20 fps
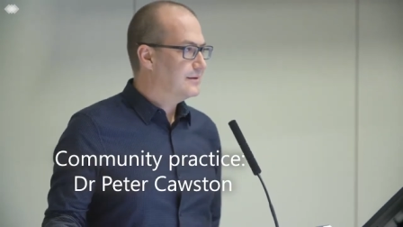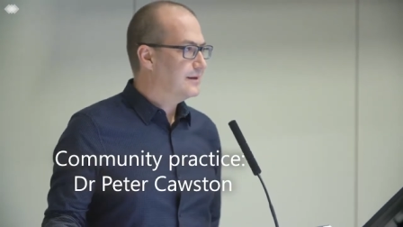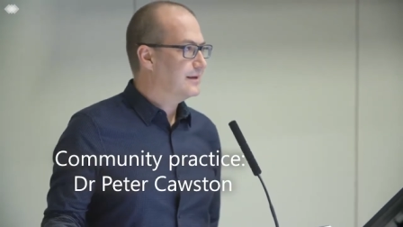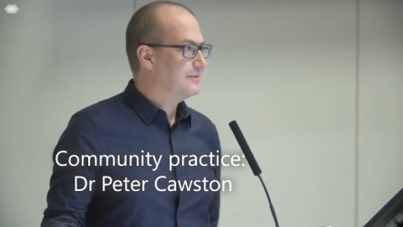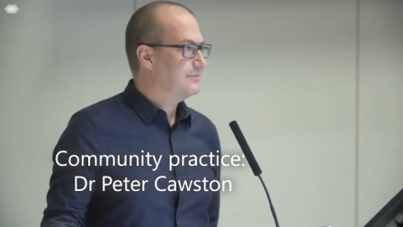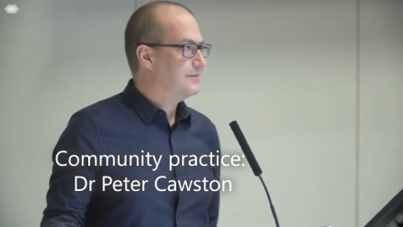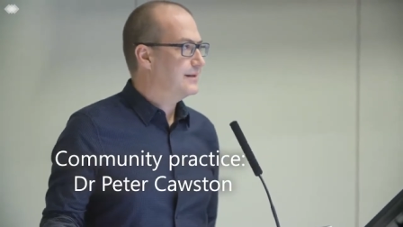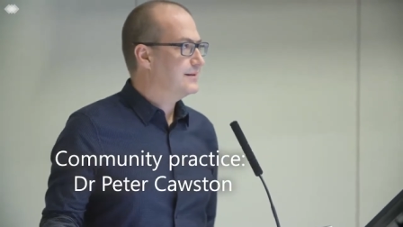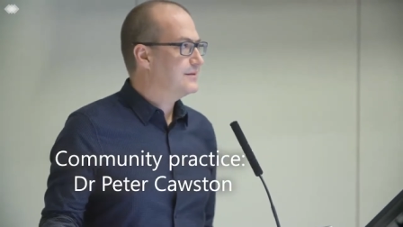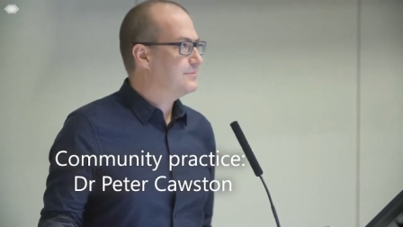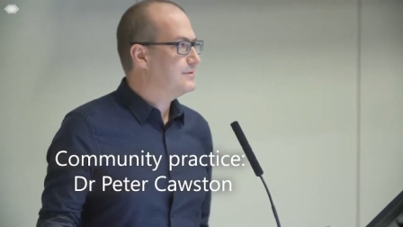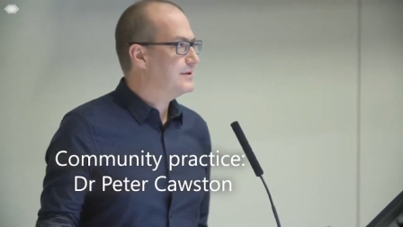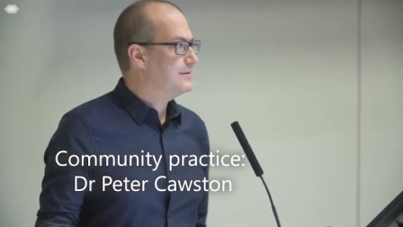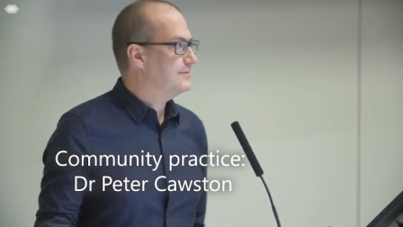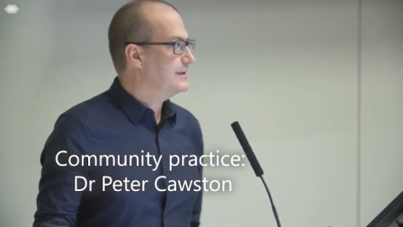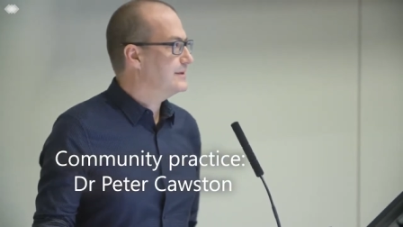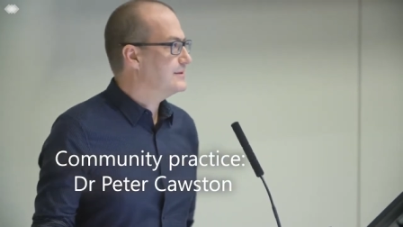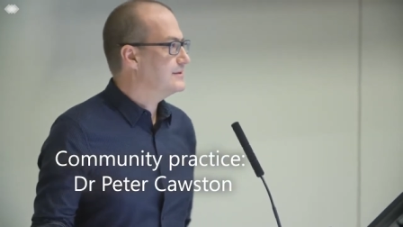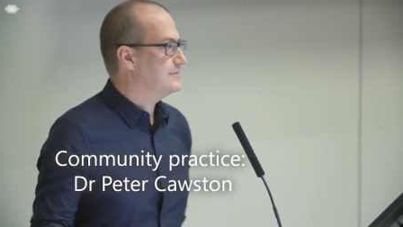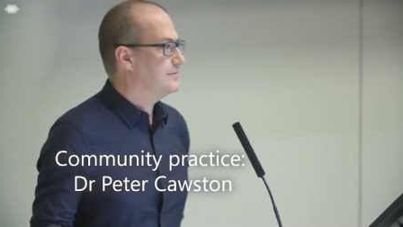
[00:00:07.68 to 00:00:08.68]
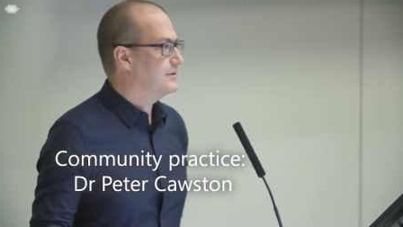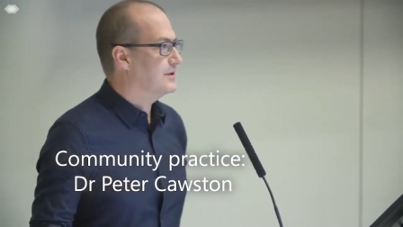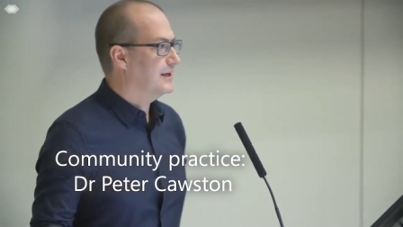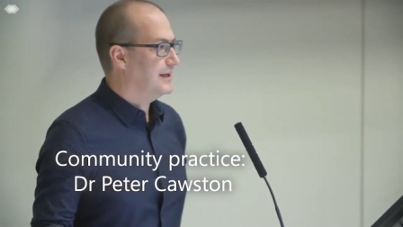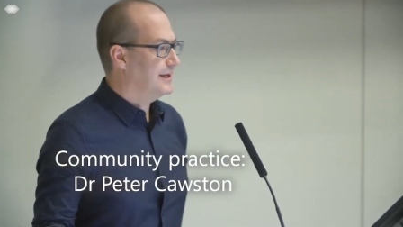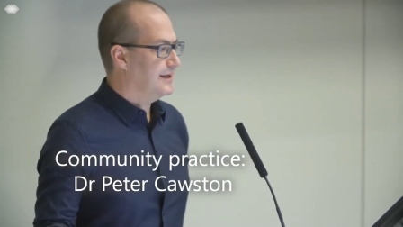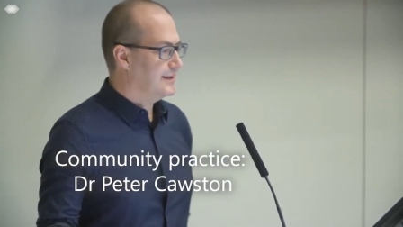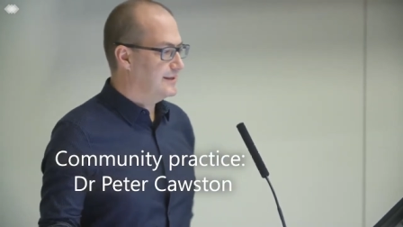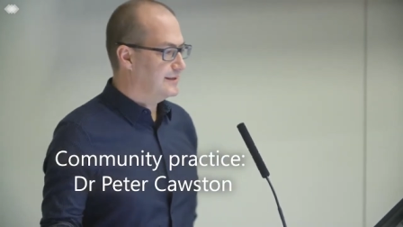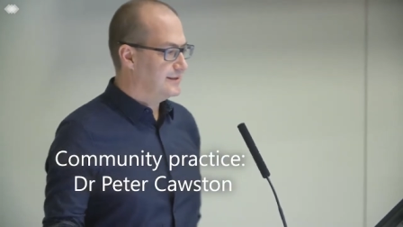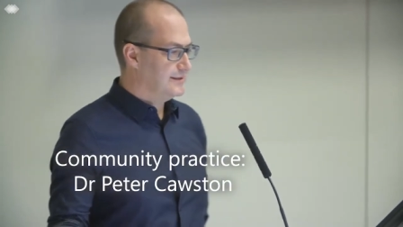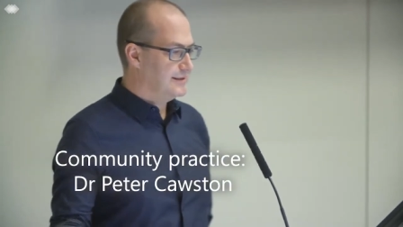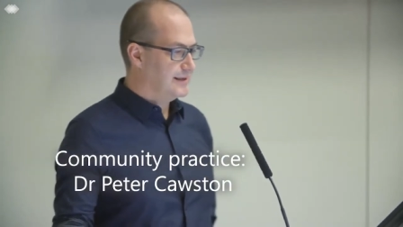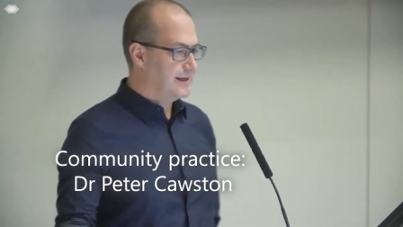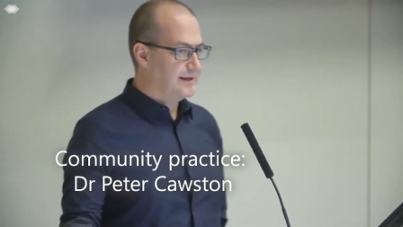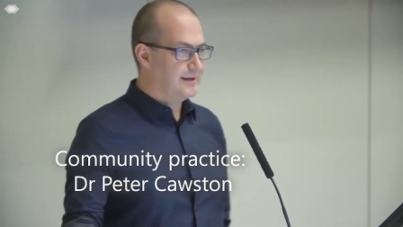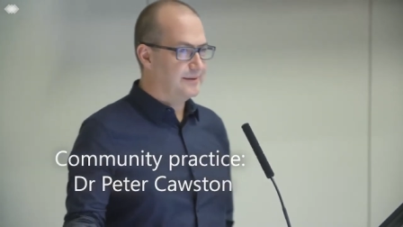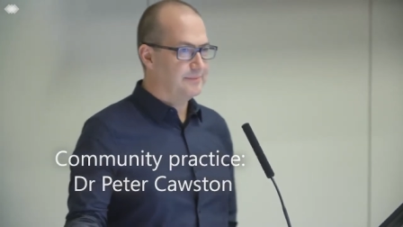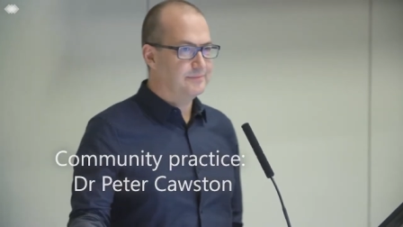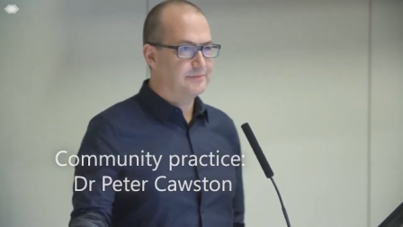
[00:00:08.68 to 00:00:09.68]
I've had the privilege of working
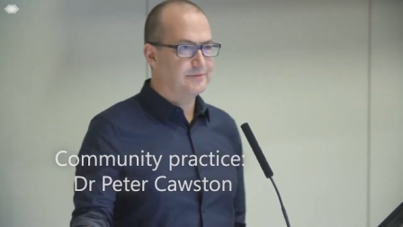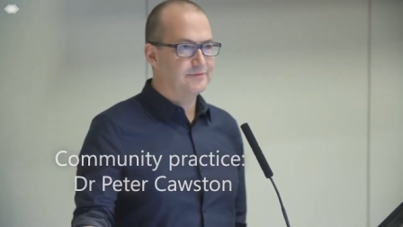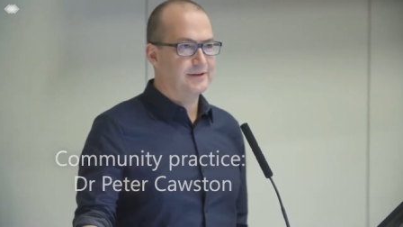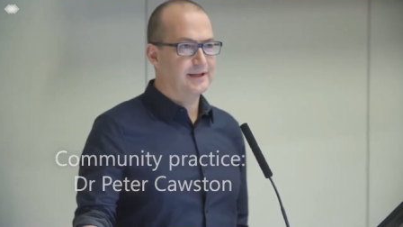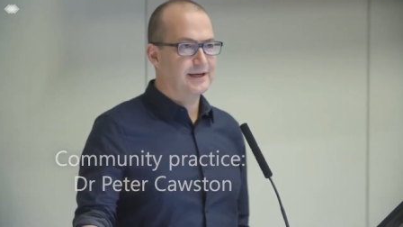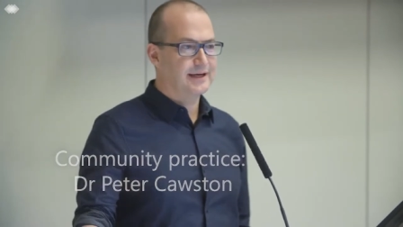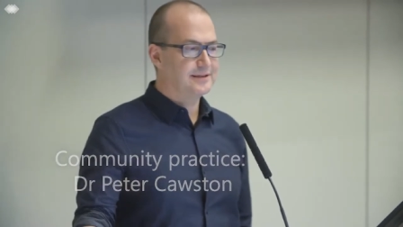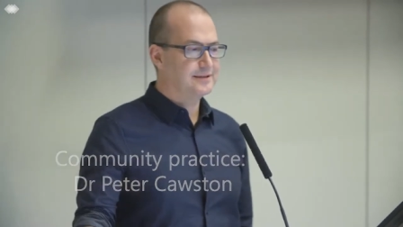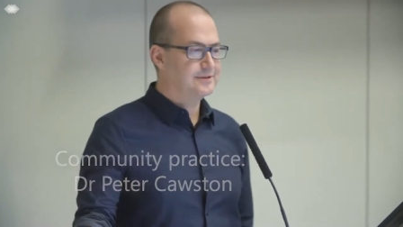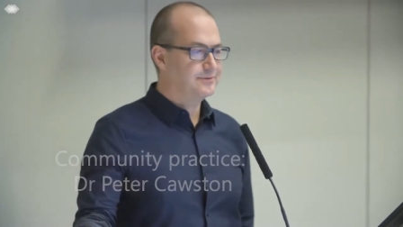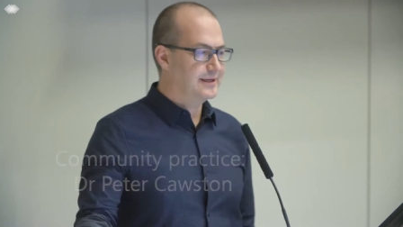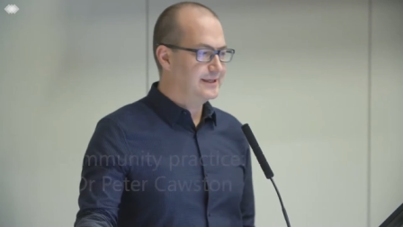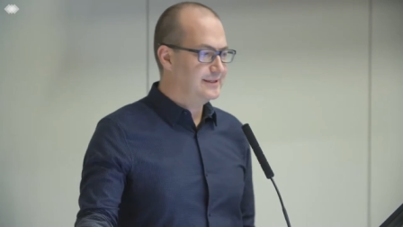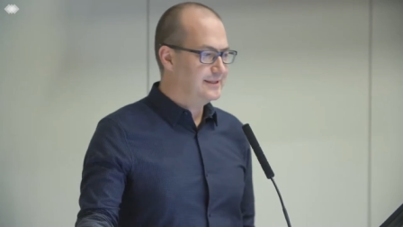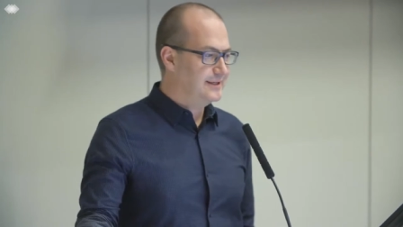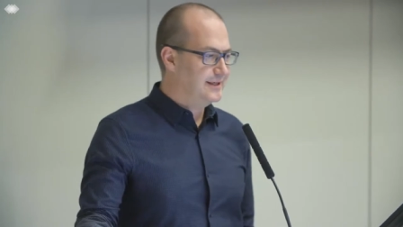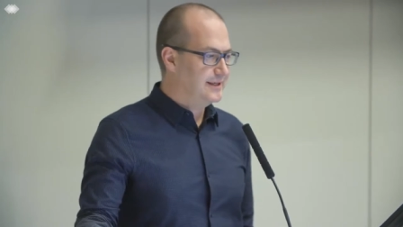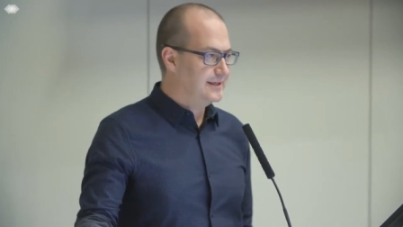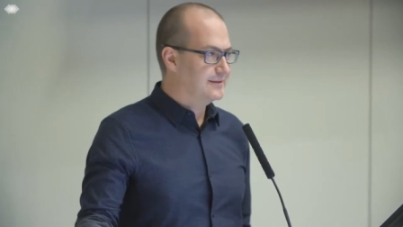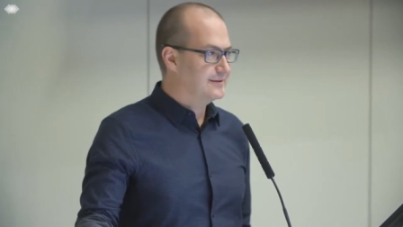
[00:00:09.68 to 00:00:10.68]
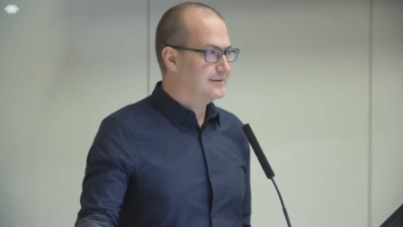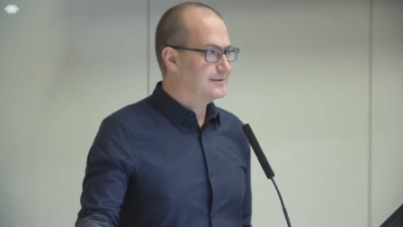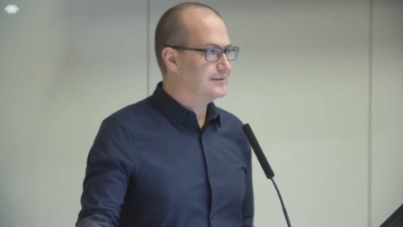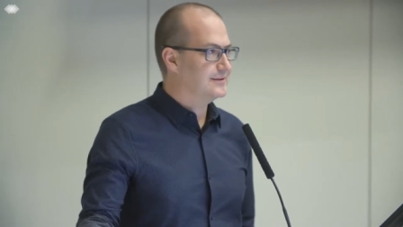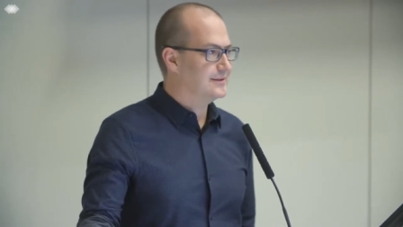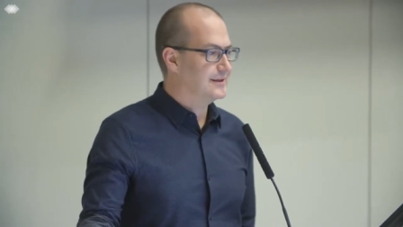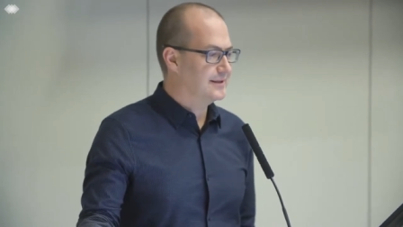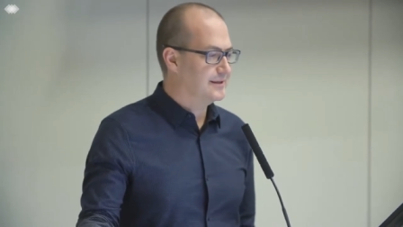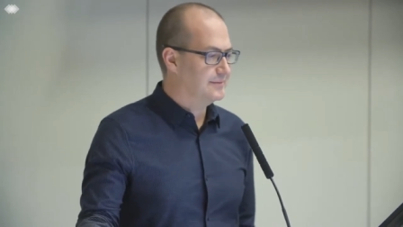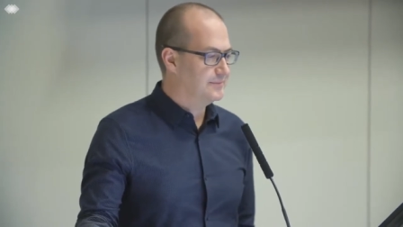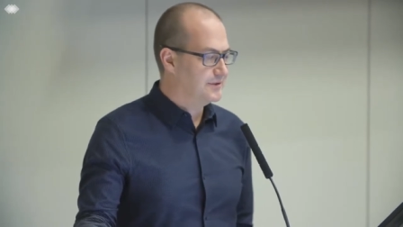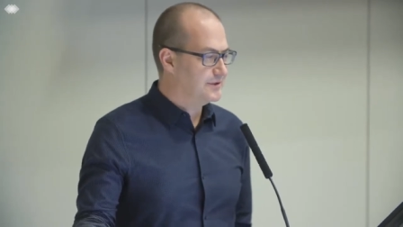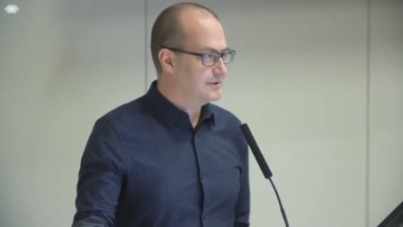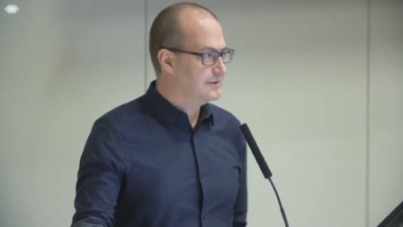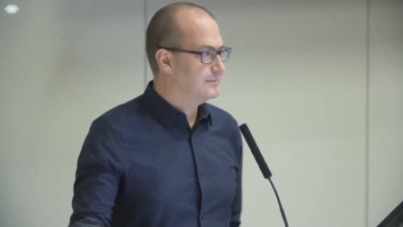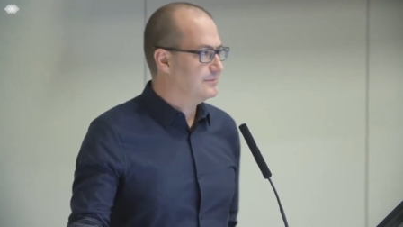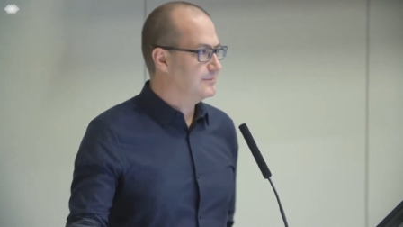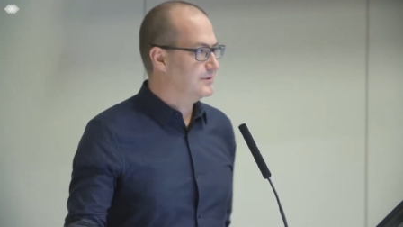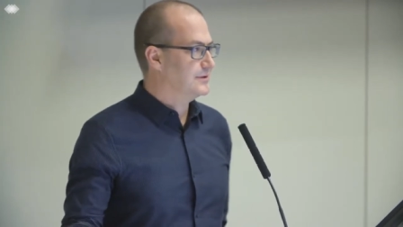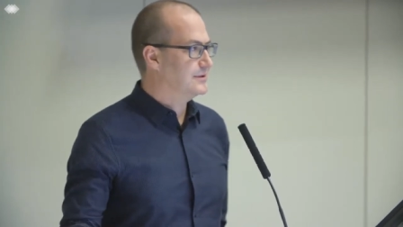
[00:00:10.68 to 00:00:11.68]
um, for the last 20 years in a be
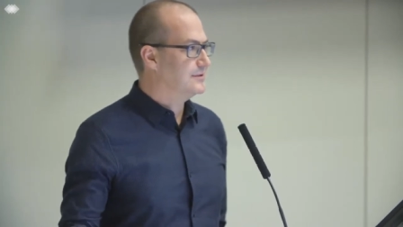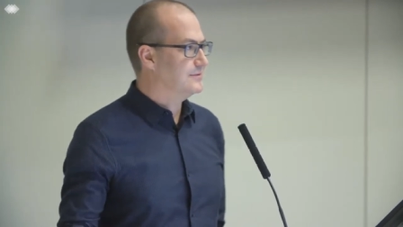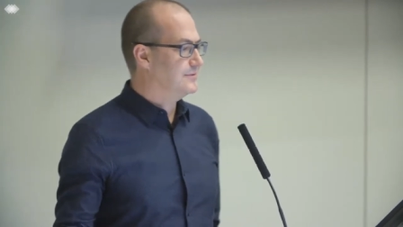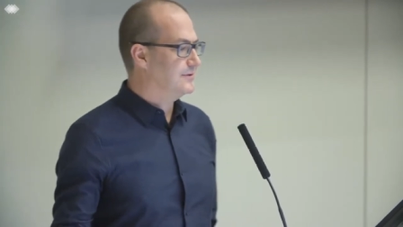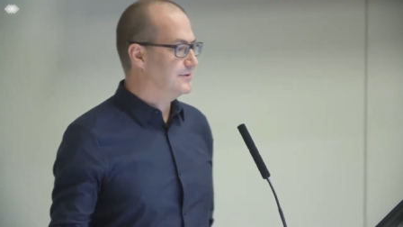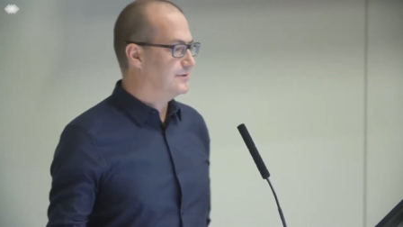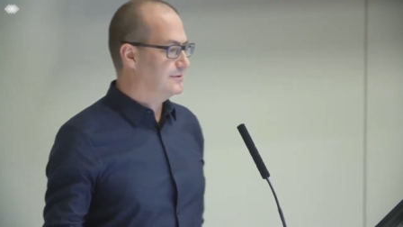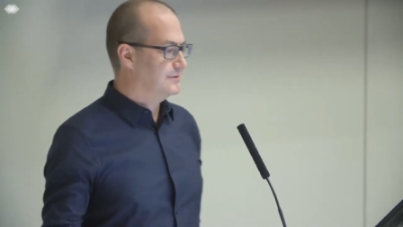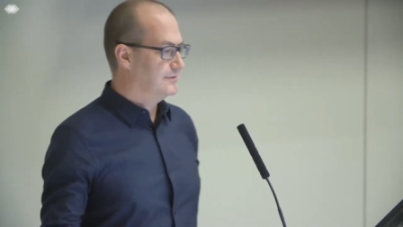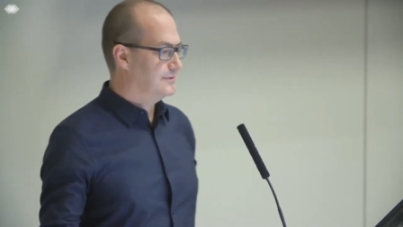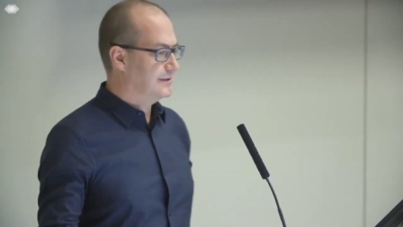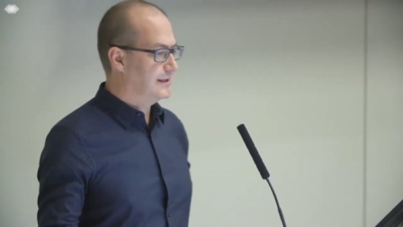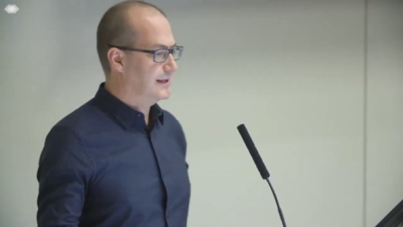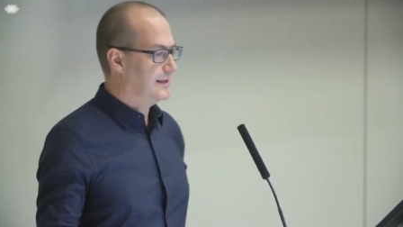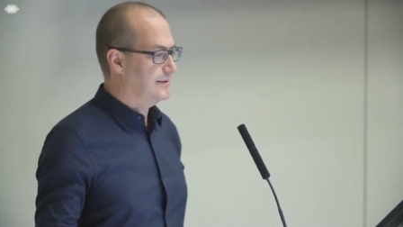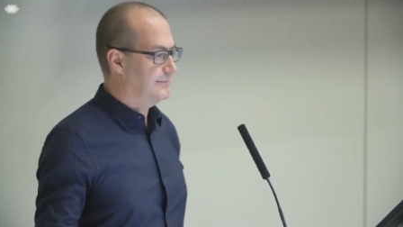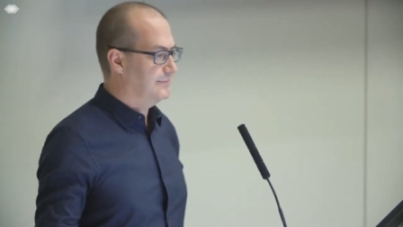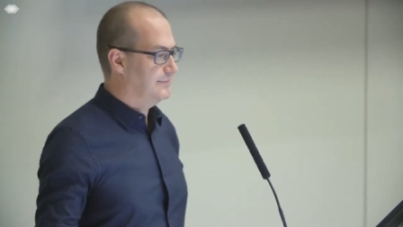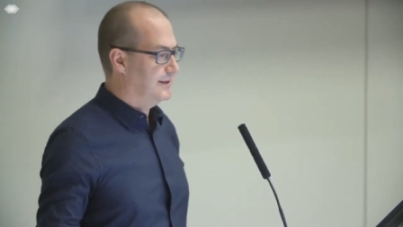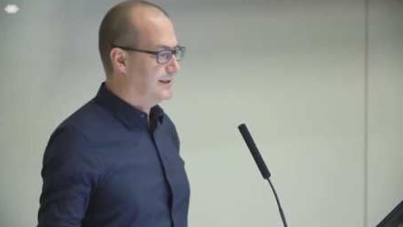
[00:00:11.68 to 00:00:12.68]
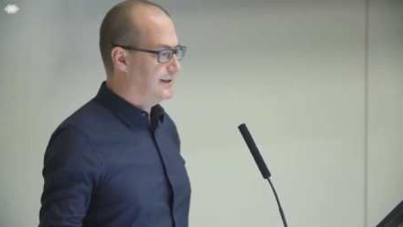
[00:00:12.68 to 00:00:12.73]
beautiful um,